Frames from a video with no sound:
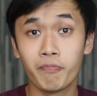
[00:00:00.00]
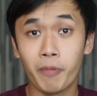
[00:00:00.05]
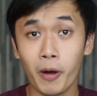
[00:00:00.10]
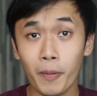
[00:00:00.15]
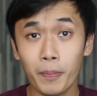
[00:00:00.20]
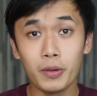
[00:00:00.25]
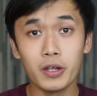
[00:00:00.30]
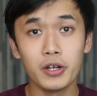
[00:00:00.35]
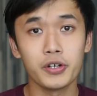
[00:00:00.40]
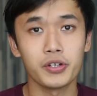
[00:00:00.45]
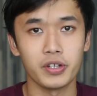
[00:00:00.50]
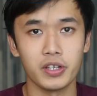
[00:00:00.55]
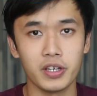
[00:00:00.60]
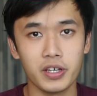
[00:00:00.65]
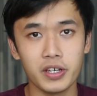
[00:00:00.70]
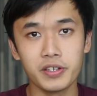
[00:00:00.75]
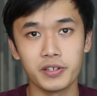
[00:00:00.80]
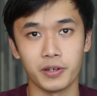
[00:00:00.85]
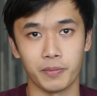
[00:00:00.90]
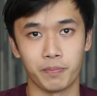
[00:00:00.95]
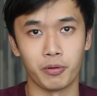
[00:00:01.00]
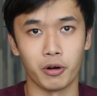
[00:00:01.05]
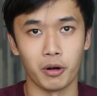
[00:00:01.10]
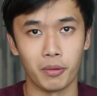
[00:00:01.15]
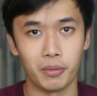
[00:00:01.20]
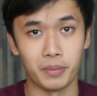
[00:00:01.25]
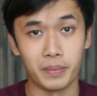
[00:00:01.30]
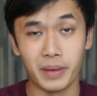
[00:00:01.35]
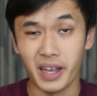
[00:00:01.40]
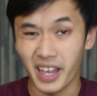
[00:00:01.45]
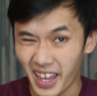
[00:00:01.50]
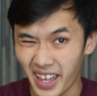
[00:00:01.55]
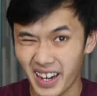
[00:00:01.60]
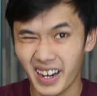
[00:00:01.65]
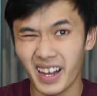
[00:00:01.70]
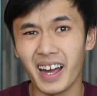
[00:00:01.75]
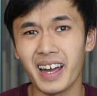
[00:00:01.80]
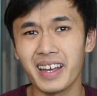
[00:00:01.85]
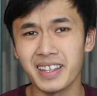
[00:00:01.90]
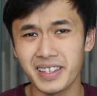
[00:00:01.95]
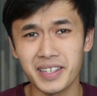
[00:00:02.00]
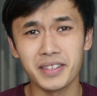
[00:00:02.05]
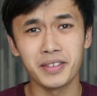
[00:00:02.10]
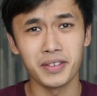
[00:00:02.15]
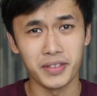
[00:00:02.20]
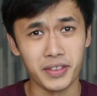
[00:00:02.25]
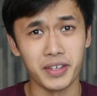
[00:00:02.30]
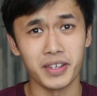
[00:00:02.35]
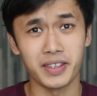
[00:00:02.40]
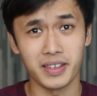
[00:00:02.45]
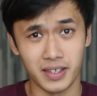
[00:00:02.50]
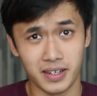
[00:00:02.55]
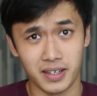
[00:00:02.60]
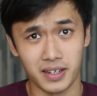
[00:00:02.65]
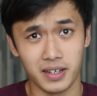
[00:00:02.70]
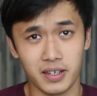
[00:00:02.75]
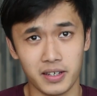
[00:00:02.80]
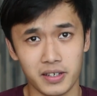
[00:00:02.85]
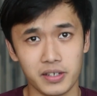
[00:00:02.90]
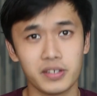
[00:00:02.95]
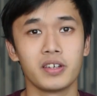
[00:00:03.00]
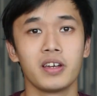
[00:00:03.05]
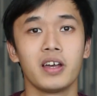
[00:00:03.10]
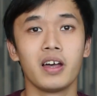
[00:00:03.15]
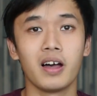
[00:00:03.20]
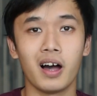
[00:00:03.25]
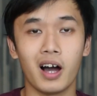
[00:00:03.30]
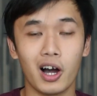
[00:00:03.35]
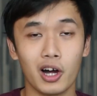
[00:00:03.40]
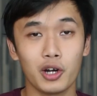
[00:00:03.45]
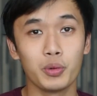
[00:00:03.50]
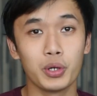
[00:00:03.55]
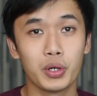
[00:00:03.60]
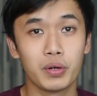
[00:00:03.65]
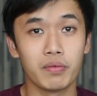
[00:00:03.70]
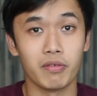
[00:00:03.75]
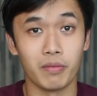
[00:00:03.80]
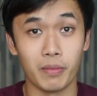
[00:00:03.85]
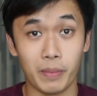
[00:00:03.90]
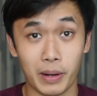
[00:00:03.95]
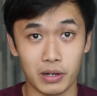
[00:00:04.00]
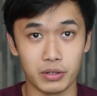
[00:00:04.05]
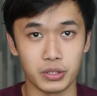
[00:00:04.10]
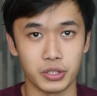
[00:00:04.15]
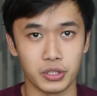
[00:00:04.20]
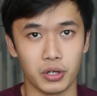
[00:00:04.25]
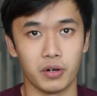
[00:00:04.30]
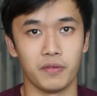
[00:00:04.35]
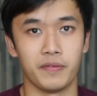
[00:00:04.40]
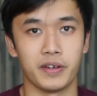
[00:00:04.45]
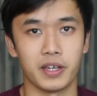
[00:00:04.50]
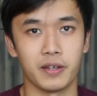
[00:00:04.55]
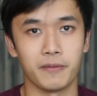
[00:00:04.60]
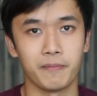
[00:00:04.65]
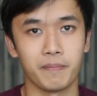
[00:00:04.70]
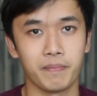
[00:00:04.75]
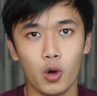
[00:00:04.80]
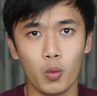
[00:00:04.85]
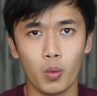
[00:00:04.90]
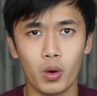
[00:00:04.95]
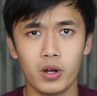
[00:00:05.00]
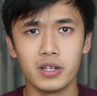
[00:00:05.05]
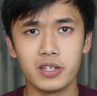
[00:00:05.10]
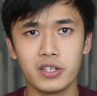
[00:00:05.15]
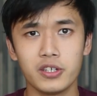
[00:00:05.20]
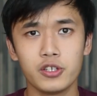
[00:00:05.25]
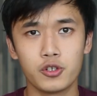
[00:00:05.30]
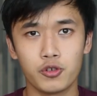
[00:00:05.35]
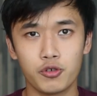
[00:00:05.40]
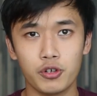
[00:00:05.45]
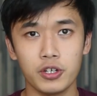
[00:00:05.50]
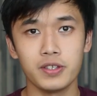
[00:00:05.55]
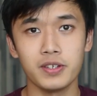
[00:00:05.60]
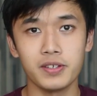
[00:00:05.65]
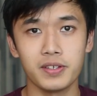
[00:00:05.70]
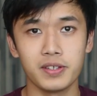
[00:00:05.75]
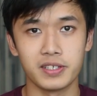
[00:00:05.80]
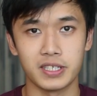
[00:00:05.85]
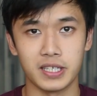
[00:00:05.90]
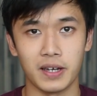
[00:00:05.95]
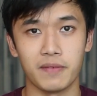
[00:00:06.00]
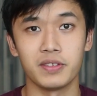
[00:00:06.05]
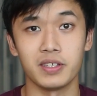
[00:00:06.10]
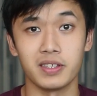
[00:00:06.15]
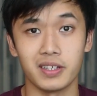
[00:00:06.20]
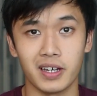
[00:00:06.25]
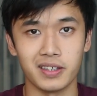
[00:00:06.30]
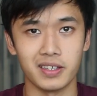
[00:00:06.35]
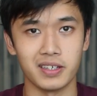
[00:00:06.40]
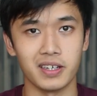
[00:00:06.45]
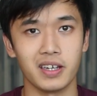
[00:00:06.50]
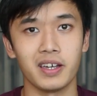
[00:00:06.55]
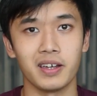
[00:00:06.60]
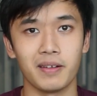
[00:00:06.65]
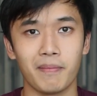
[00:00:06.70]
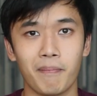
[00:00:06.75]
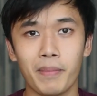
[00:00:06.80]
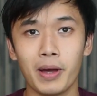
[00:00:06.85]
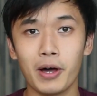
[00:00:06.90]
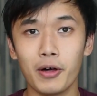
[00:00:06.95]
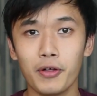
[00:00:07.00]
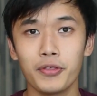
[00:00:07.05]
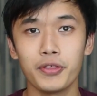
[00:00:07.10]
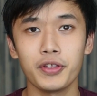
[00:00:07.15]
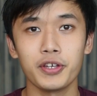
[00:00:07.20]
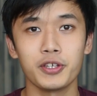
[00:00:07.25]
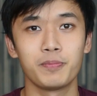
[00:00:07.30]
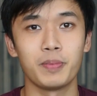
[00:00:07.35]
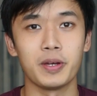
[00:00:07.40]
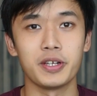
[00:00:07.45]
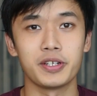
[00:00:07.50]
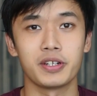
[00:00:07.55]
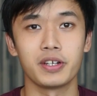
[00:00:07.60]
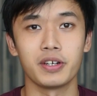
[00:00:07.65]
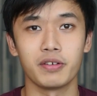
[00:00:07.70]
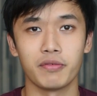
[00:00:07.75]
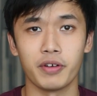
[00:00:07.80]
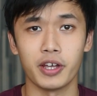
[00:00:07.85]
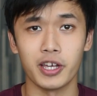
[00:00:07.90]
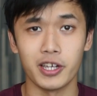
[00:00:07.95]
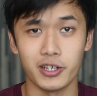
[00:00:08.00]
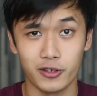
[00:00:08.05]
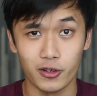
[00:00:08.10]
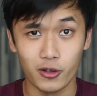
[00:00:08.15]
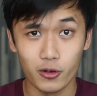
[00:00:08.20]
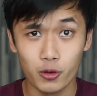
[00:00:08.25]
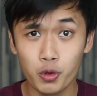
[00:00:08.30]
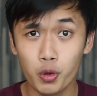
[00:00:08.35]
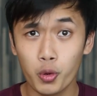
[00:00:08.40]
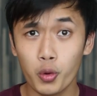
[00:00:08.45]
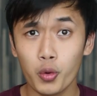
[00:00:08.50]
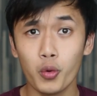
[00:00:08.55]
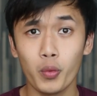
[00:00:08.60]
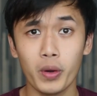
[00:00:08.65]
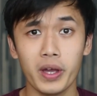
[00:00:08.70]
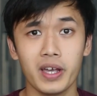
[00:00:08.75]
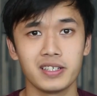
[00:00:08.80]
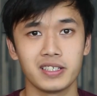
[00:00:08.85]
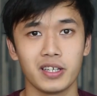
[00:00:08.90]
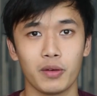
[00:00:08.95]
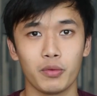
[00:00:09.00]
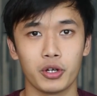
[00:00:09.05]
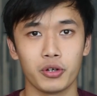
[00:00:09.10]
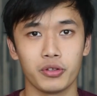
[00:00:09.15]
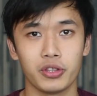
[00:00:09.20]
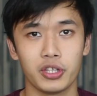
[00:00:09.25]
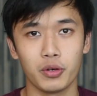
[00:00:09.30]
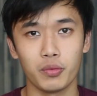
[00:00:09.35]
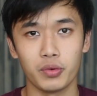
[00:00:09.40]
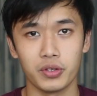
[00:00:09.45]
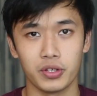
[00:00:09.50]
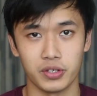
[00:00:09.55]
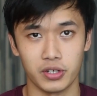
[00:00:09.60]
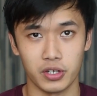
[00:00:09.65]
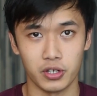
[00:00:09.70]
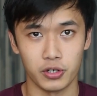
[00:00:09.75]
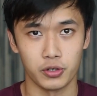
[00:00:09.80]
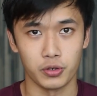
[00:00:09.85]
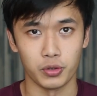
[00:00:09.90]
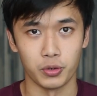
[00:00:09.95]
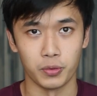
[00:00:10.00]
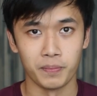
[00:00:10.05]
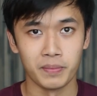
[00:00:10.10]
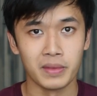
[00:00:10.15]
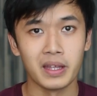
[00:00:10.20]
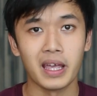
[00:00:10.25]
if population is a problem, and I tend to think that it is, how do we go about solving it? Well, in his treatise in seventeen ninety-eight, Malthus basically raised two ways that we could deal with this issue,